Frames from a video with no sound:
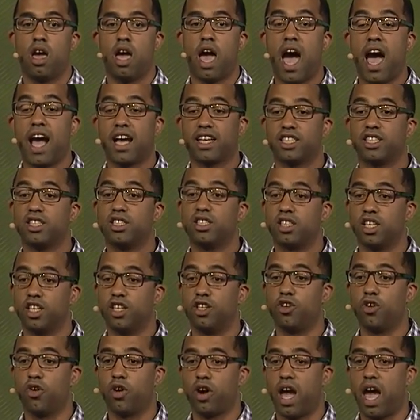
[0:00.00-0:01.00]
actions
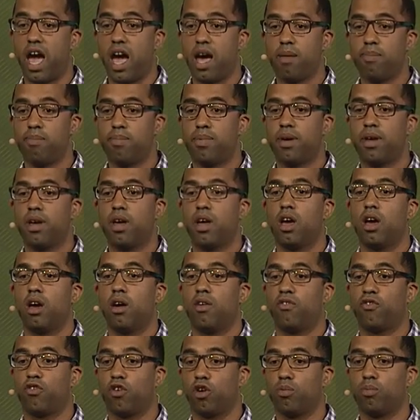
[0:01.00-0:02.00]
in your app
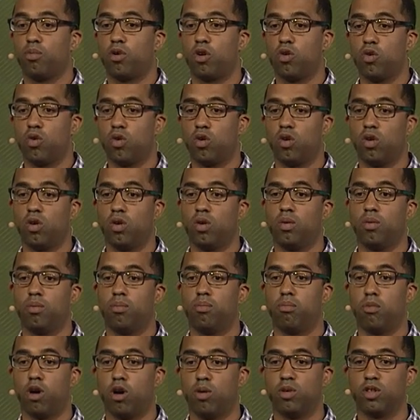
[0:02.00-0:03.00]
from Google
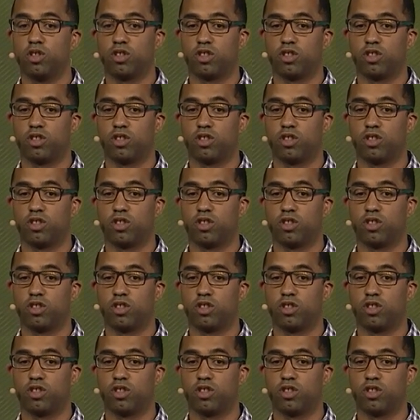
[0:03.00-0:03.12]
Mobile